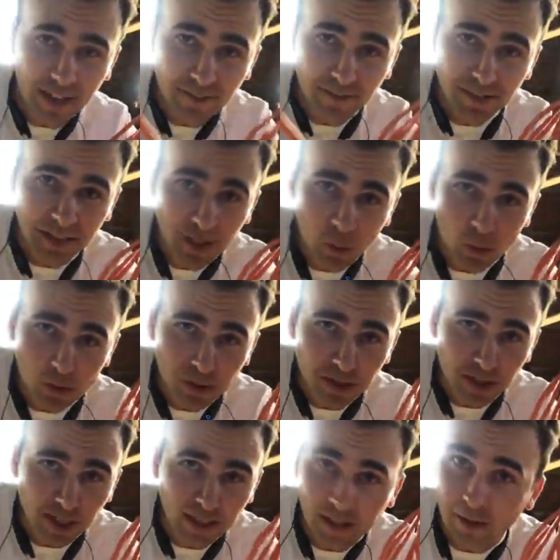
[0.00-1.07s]
Everything
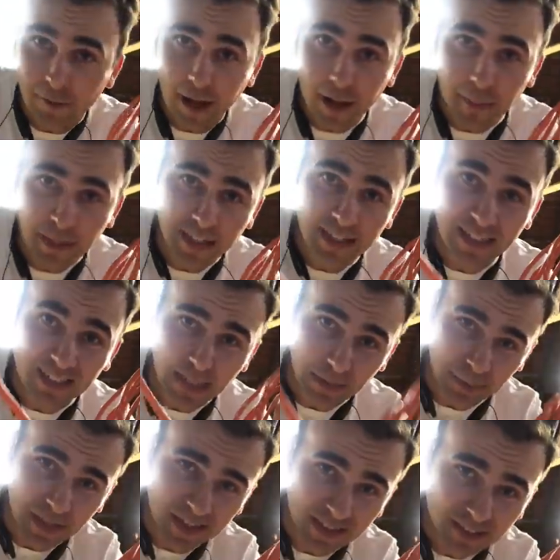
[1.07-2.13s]
orange I can grab is
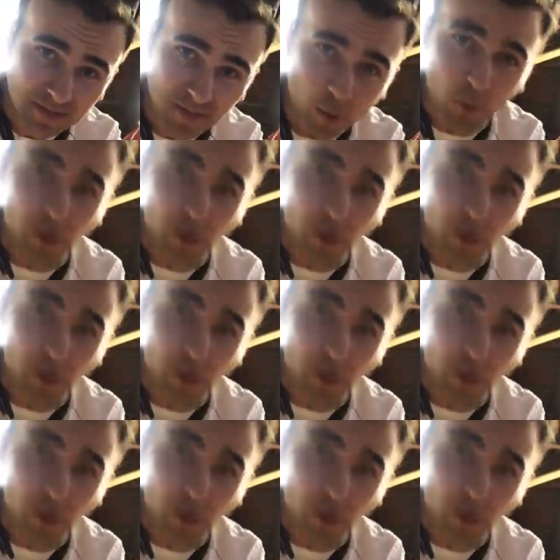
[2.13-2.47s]
gonna be in this